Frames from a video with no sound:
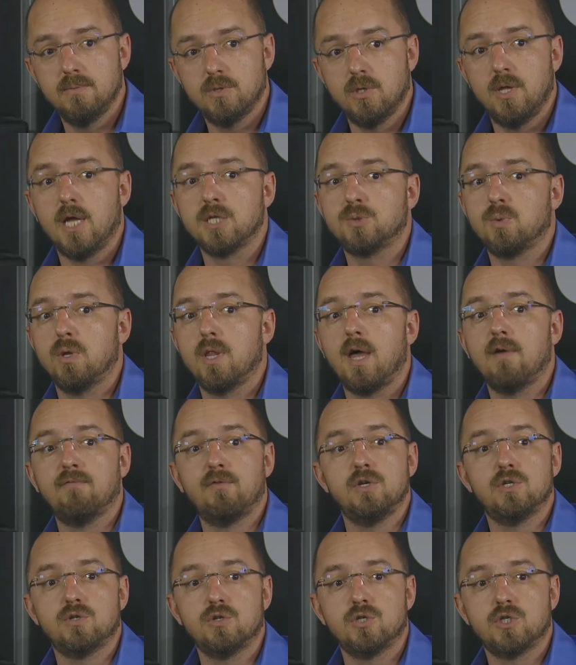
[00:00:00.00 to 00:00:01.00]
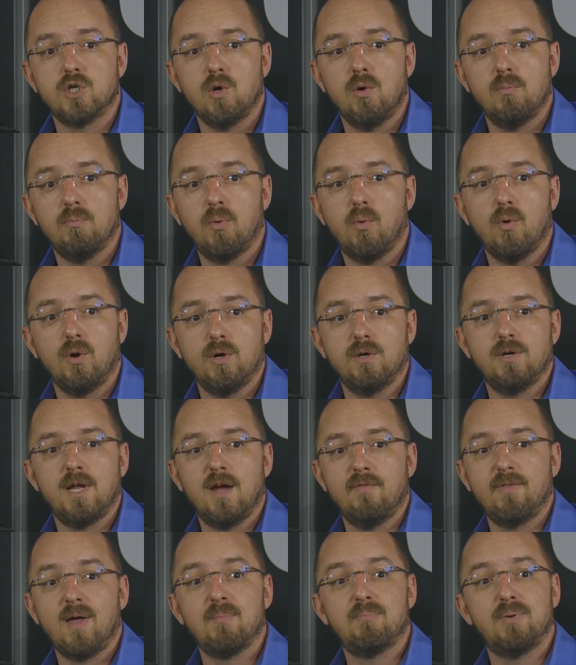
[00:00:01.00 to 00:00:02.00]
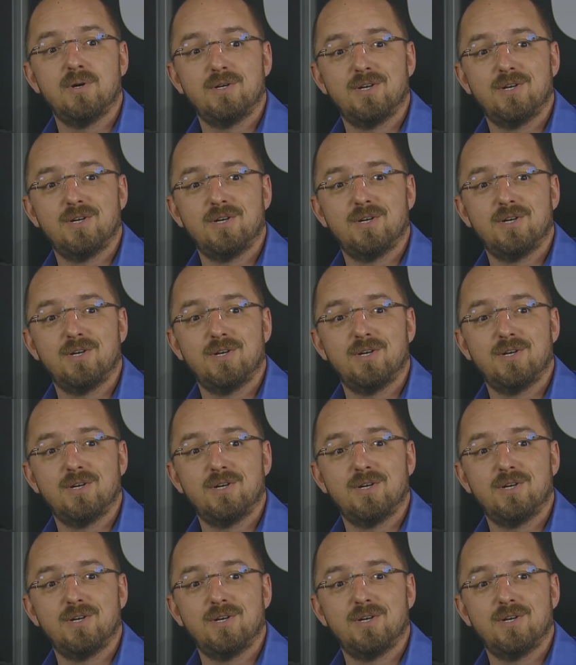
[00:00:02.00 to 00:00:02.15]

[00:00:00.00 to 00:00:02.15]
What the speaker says: So that's why that feature is so important, have